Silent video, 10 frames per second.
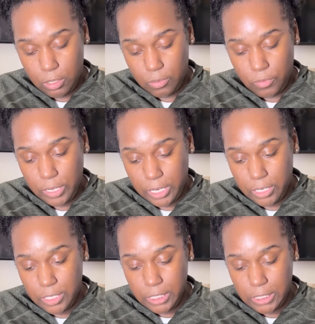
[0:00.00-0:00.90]
For
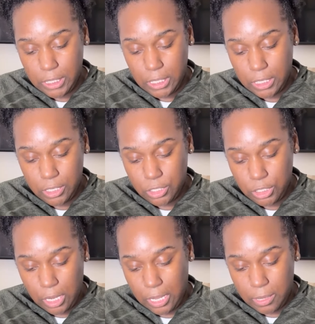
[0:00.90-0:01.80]
Aries in their
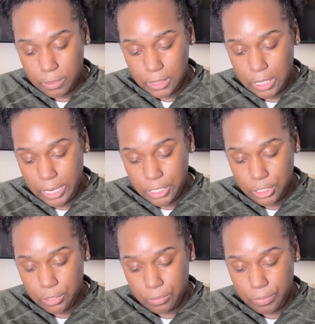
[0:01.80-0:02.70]
job /
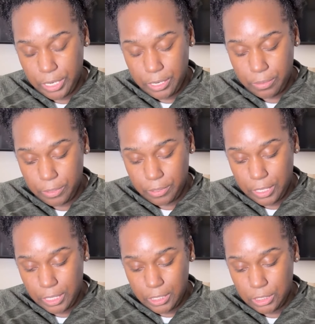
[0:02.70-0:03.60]
career, what do they
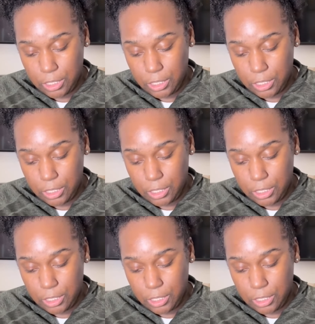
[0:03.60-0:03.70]
need to